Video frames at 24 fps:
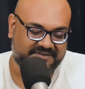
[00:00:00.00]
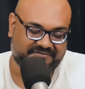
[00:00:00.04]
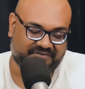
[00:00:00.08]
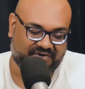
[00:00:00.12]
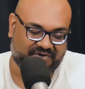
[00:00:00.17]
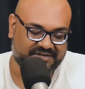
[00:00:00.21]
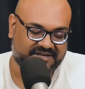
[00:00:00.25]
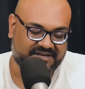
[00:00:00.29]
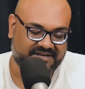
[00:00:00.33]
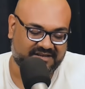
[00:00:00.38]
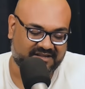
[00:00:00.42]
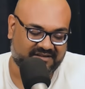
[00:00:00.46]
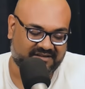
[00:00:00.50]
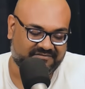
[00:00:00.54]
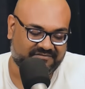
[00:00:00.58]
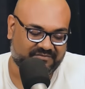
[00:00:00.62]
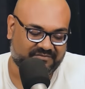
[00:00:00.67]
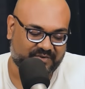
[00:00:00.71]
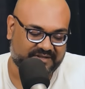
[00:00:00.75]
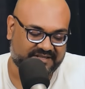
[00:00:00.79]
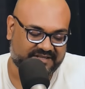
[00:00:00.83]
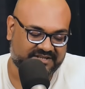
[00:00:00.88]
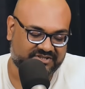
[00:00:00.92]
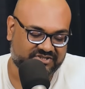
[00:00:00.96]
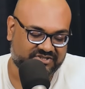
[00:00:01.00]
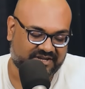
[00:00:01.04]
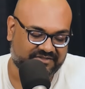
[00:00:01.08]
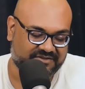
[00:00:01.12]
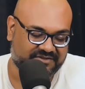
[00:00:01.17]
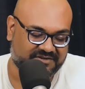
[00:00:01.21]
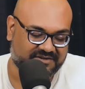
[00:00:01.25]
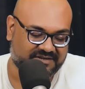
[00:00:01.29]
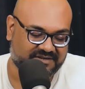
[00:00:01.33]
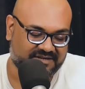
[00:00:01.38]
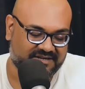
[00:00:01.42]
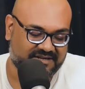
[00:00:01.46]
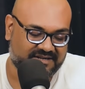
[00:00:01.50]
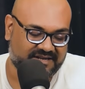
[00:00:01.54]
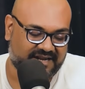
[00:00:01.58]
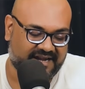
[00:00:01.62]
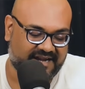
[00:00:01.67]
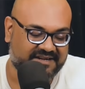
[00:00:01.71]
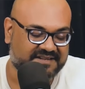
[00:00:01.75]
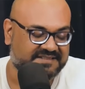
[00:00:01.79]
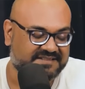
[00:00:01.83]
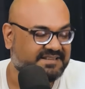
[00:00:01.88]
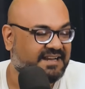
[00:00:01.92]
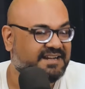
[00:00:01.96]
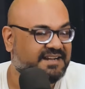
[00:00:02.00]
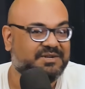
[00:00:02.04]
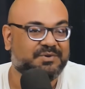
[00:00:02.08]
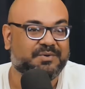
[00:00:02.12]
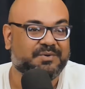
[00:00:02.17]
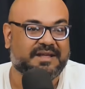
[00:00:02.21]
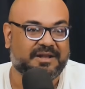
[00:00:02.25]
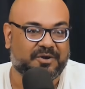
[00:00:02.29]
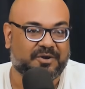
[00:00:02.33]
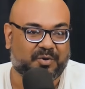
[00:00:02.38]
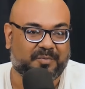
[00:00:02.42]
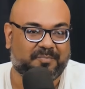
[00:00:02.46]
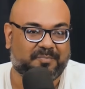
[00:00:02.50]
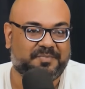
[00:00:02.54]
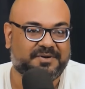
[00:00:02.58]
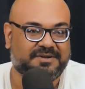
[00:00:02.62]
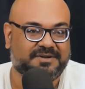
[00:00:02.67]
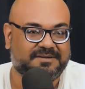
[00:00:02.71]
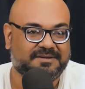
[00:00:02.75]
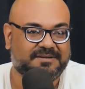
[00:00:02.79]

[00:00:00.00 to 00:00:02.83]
fall in love with each other and decide to elope.